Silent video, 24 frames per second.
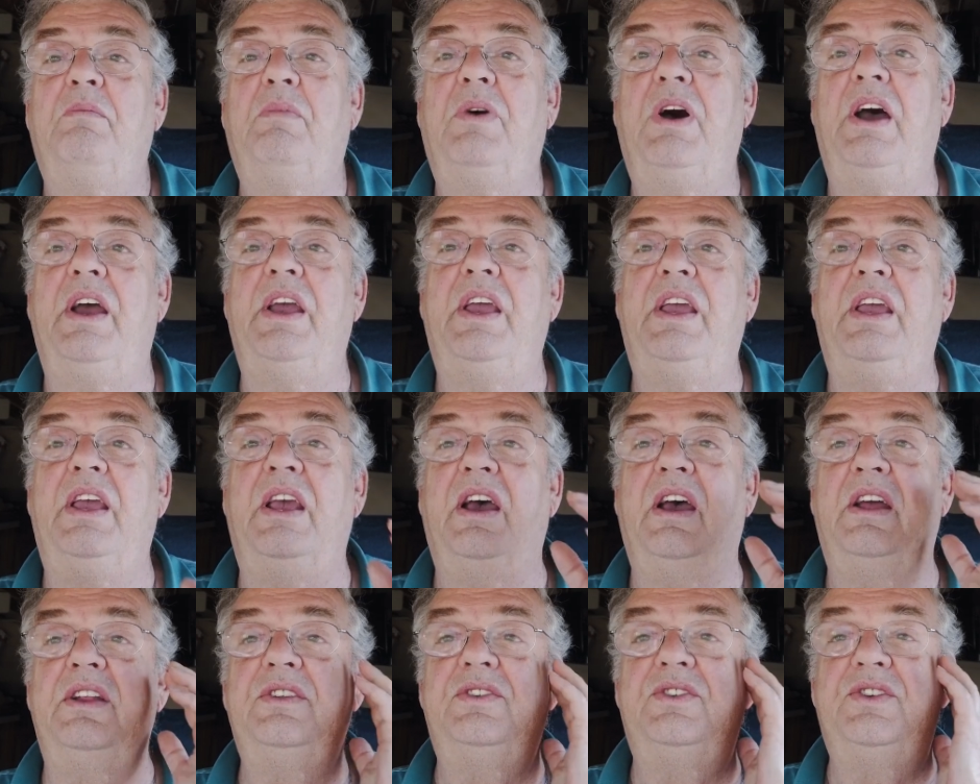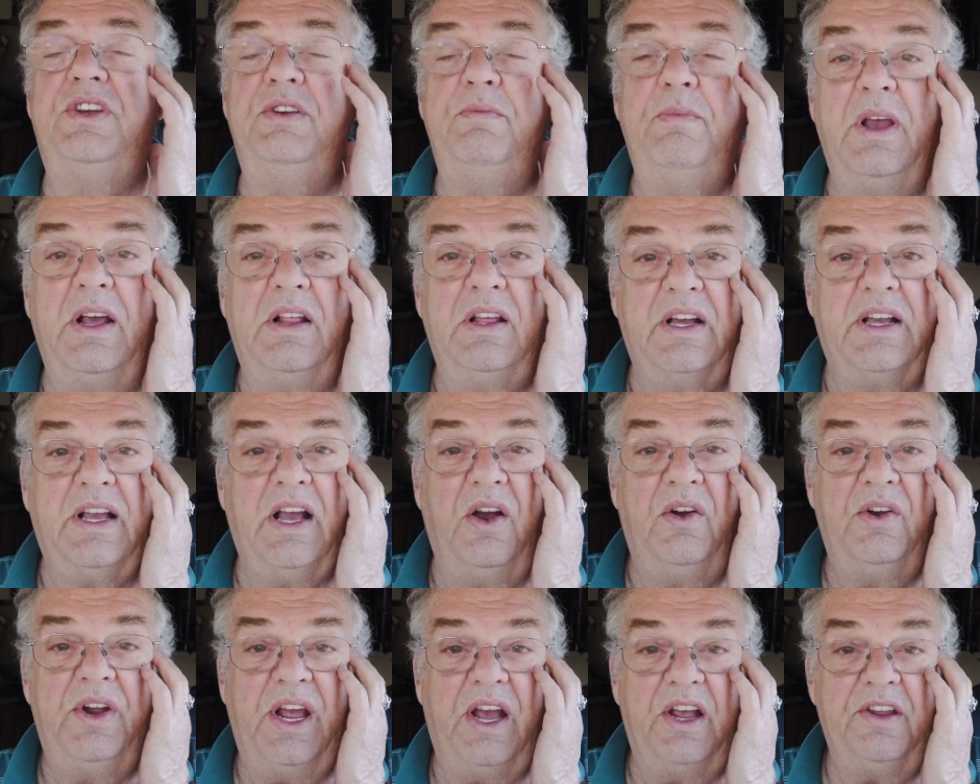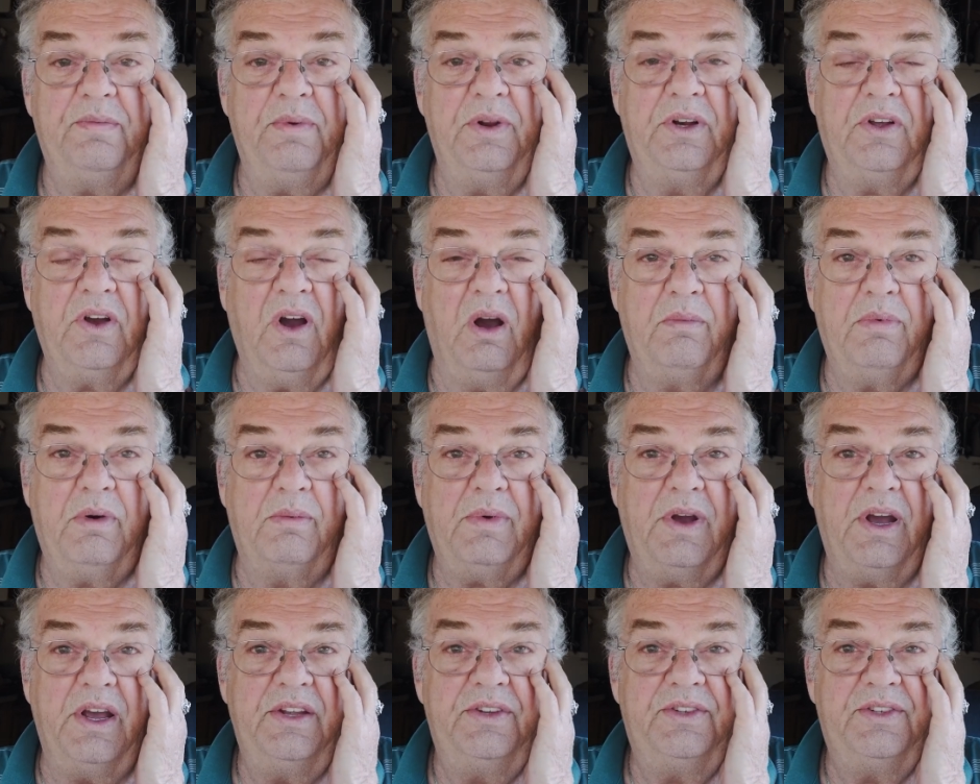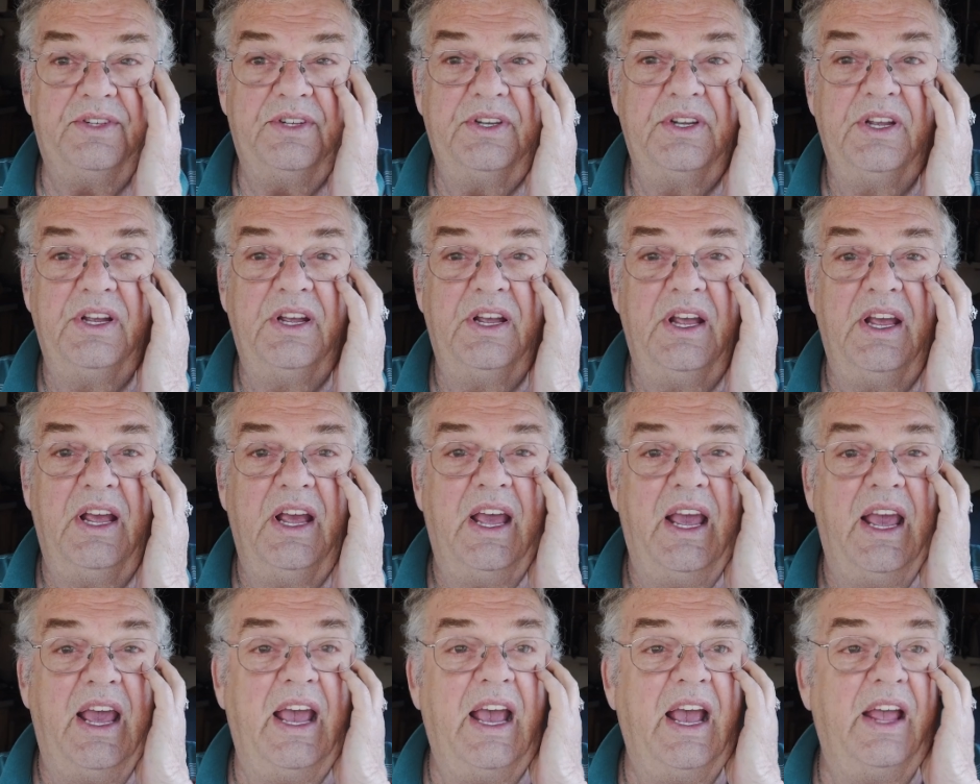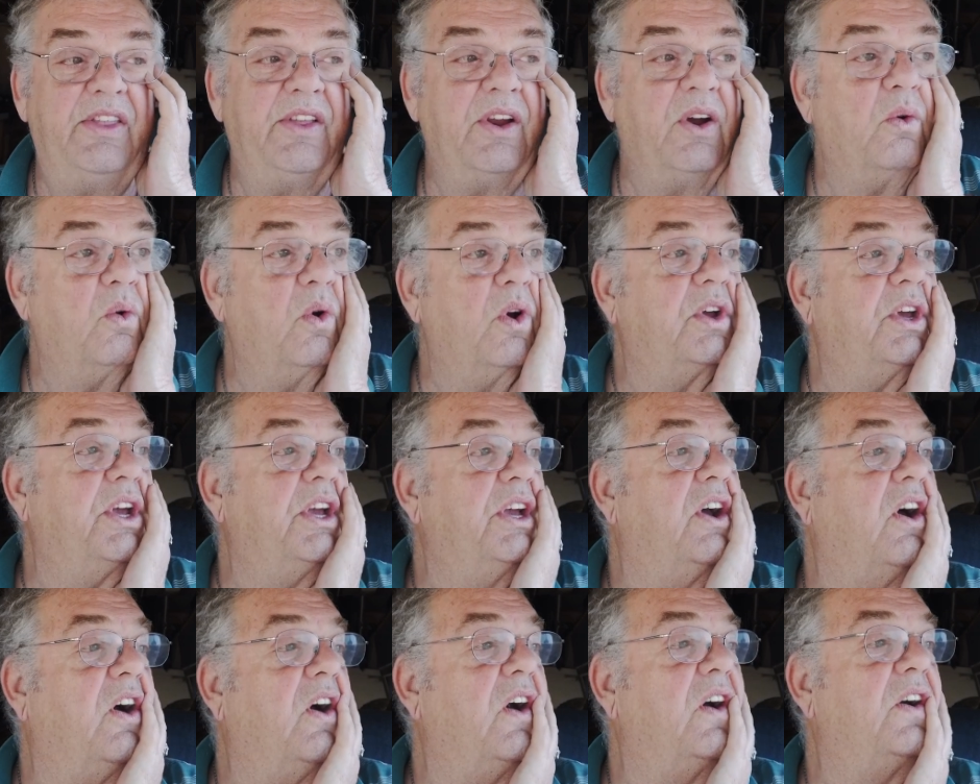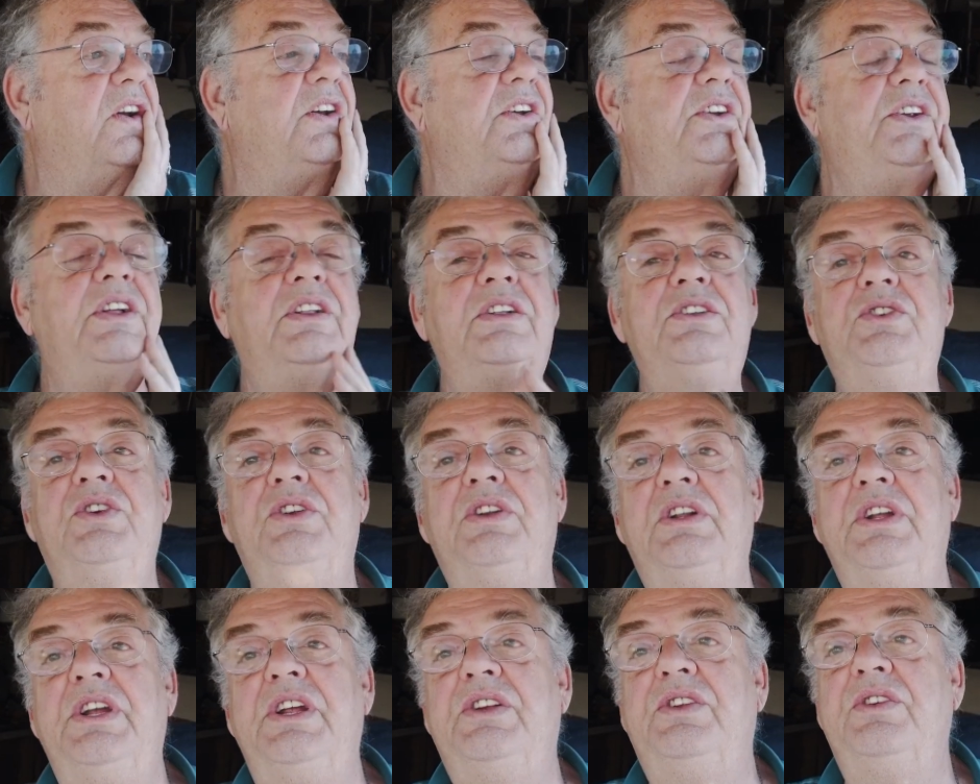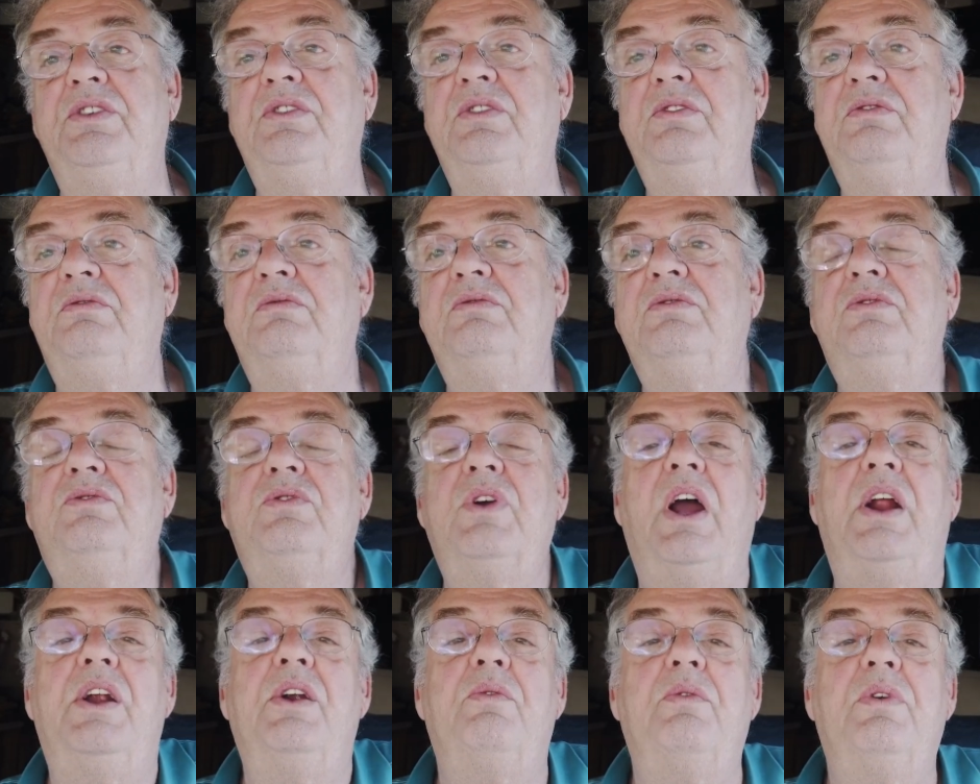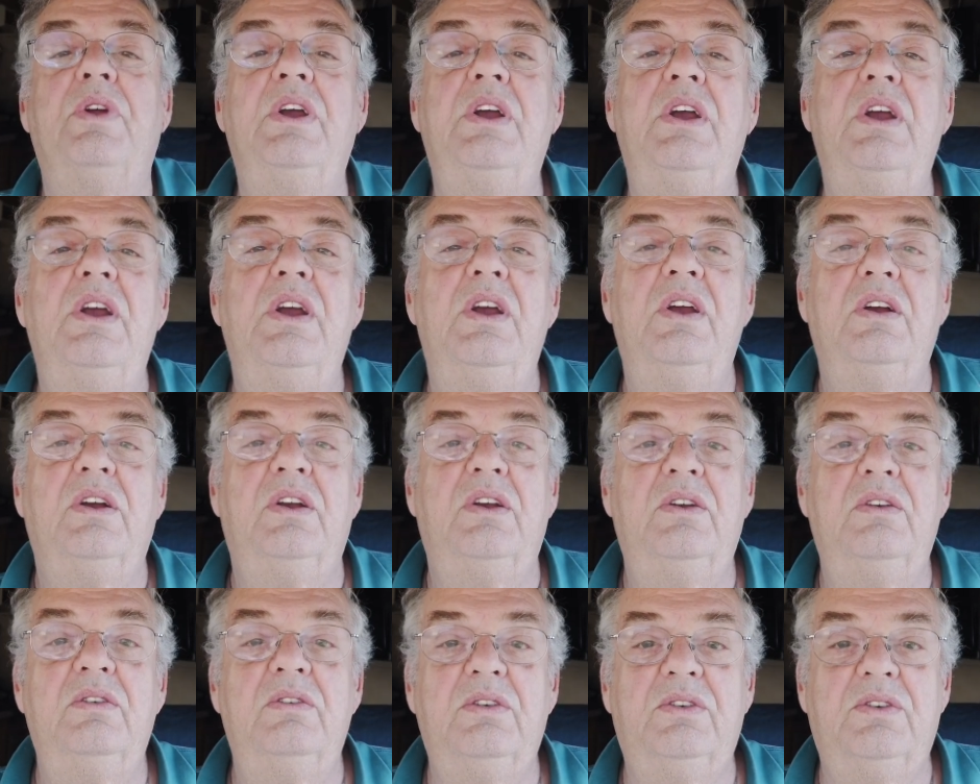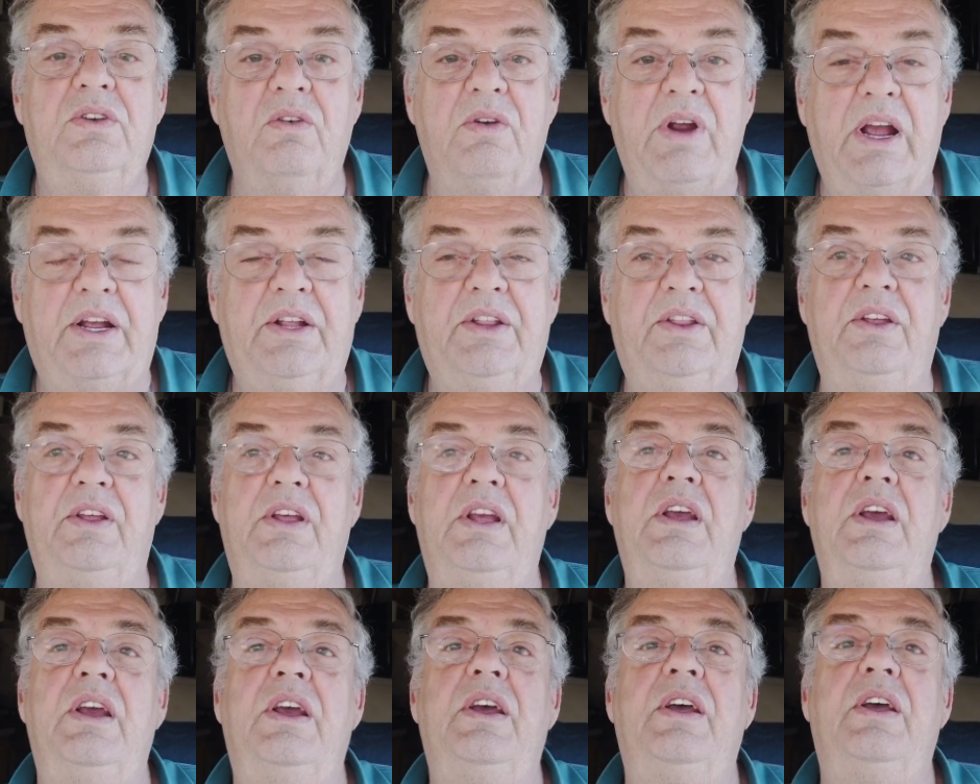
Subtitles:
My Gmail account has been compromised, and they're working hard and diligently to try to correct the